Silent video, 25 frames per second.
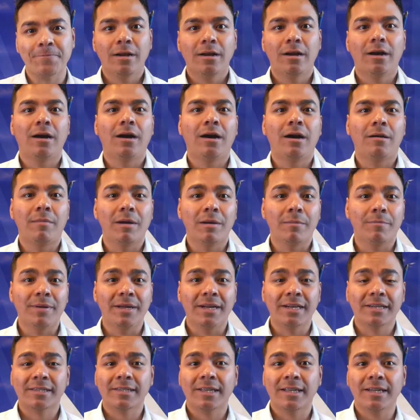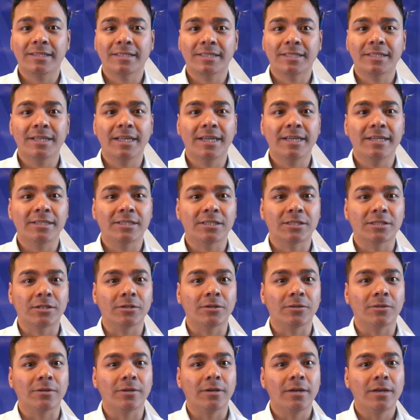Uh, my biggest lesson is
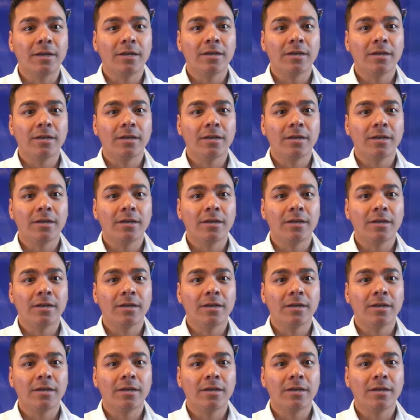to